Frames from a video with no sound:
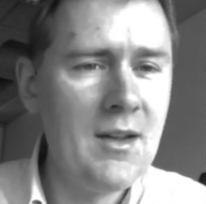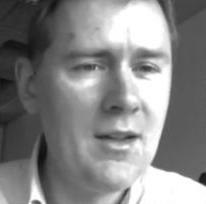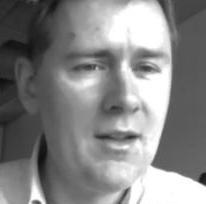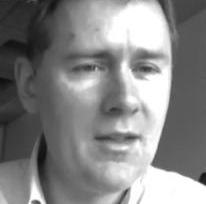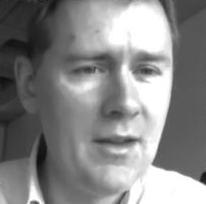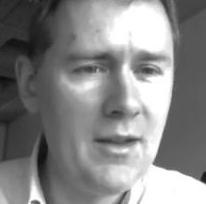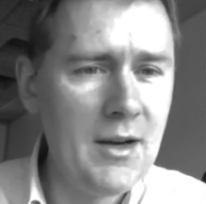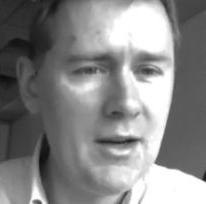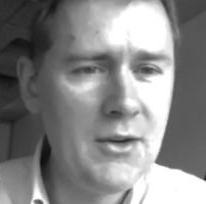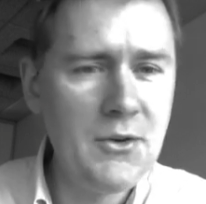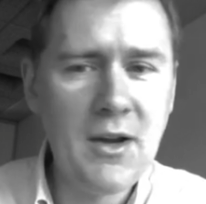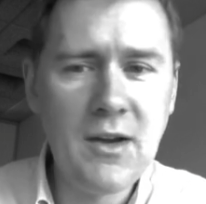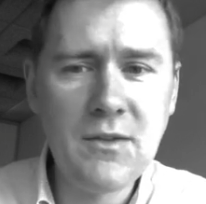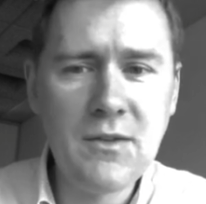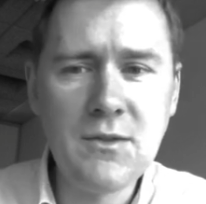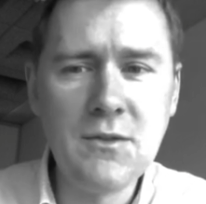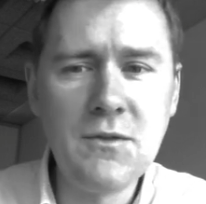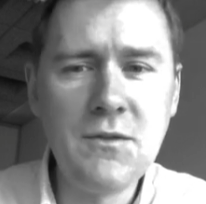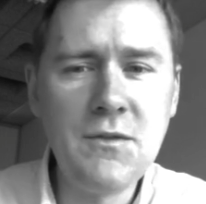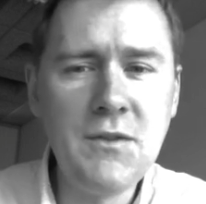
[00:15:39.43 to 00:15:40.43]
There you have
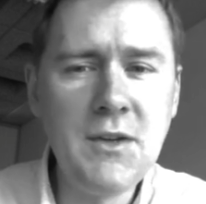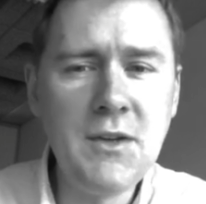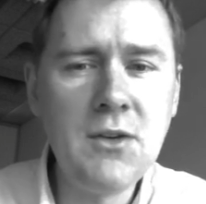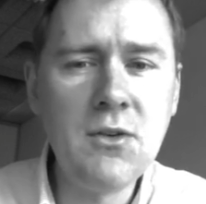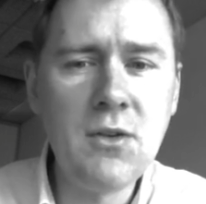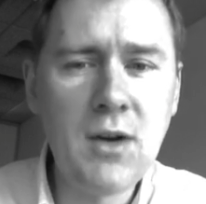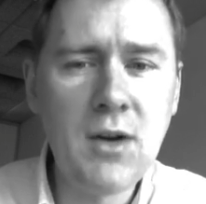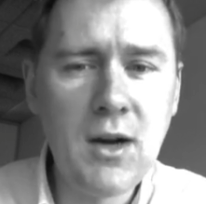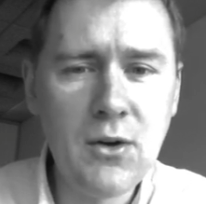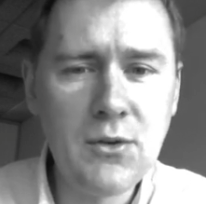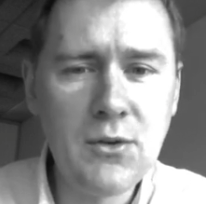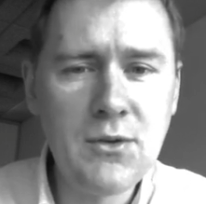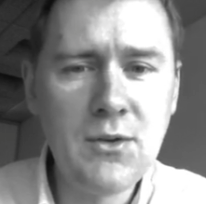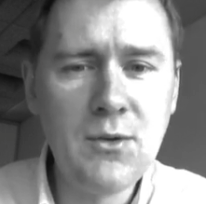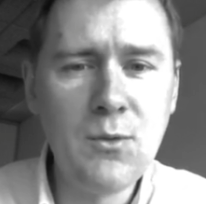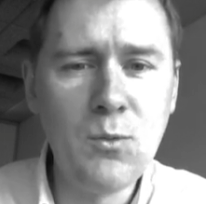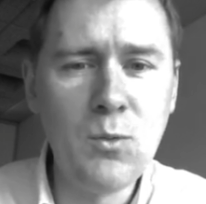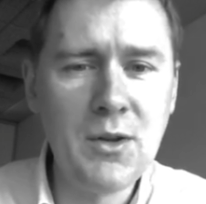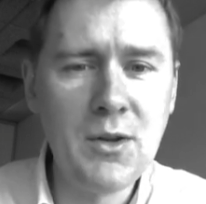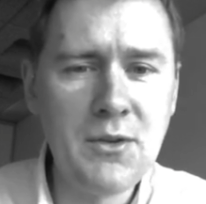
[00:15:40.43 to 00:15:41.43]
to figure out
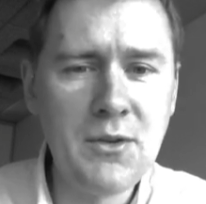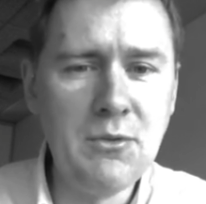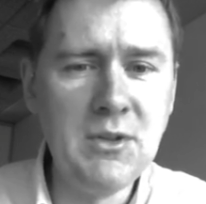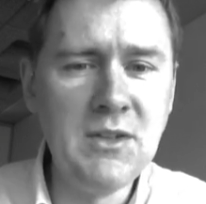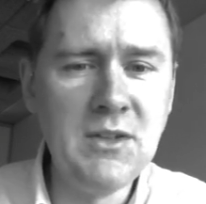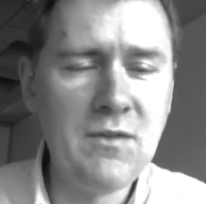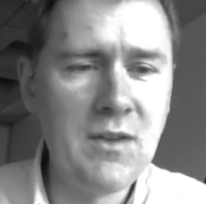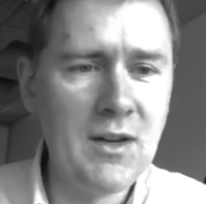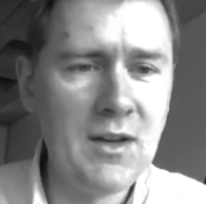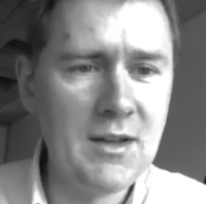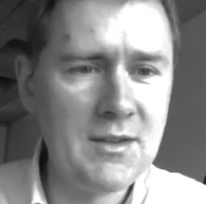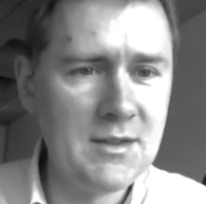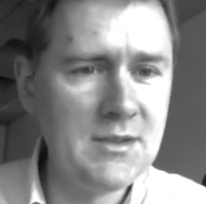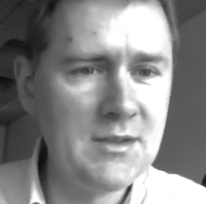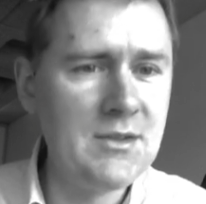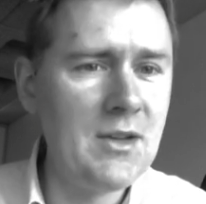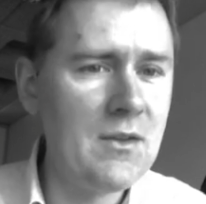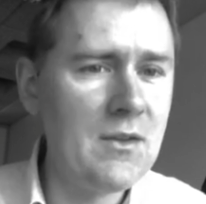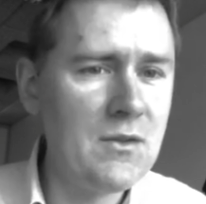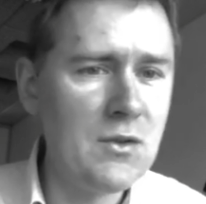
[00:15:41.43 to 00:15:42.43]
what the reflex is.
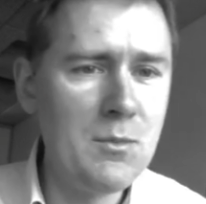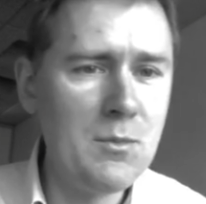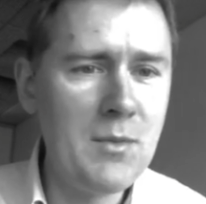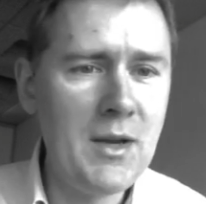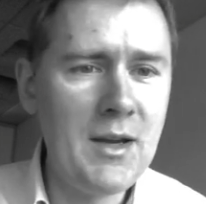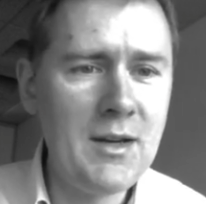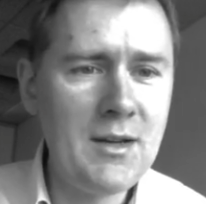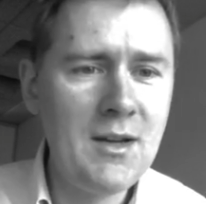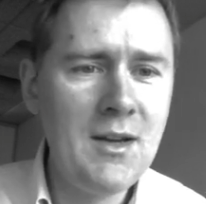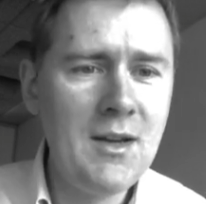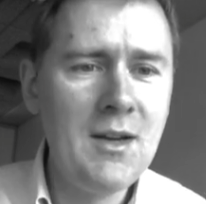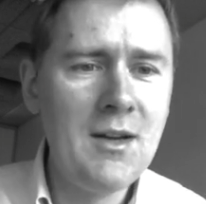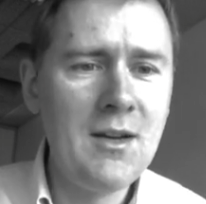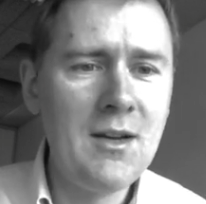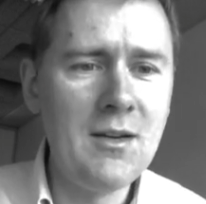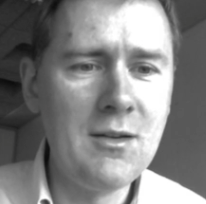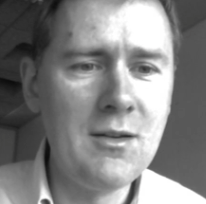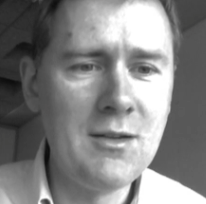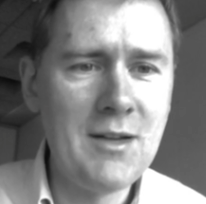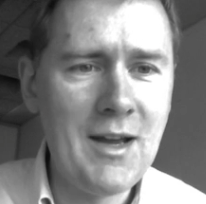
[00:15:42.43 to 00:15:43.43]
You have to make
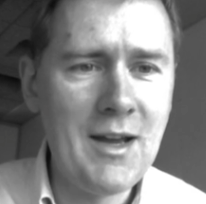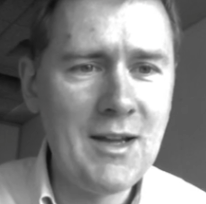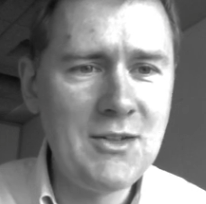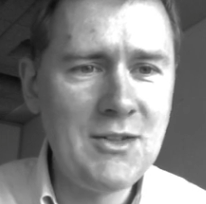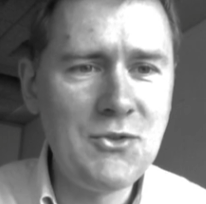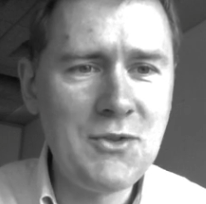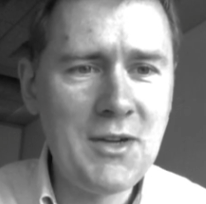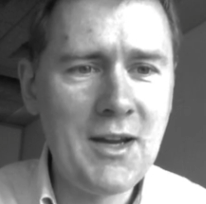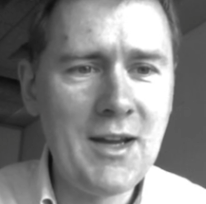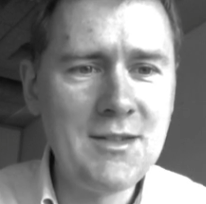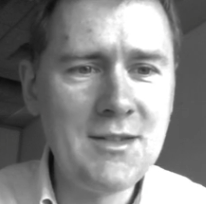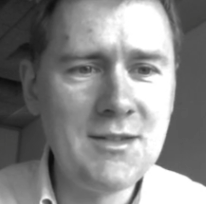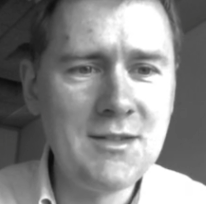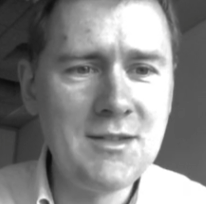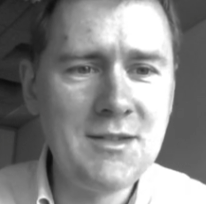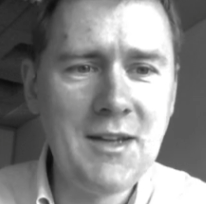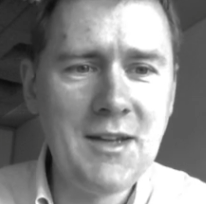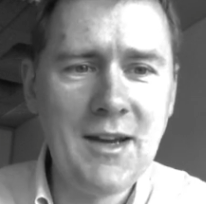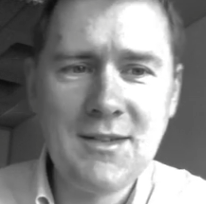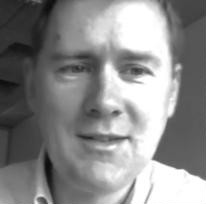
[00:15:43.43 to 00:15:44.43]
an educated
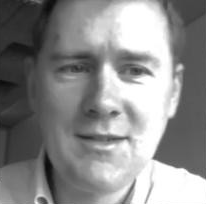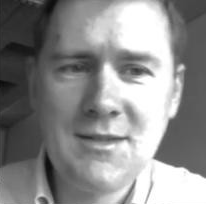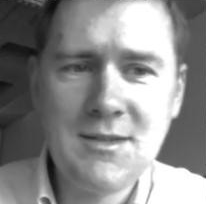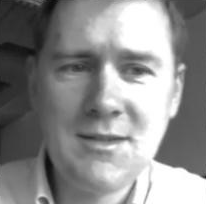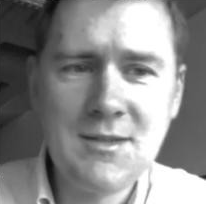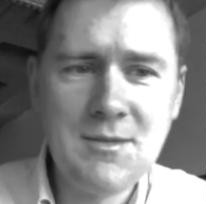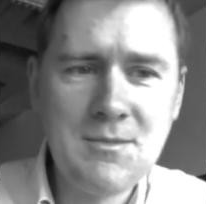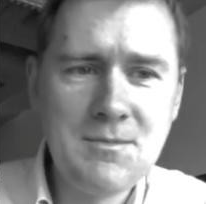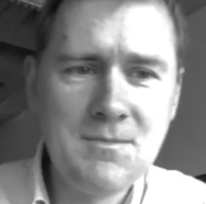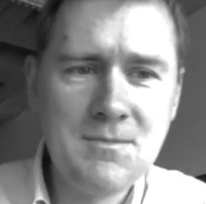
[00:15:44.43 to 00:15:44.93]
guess.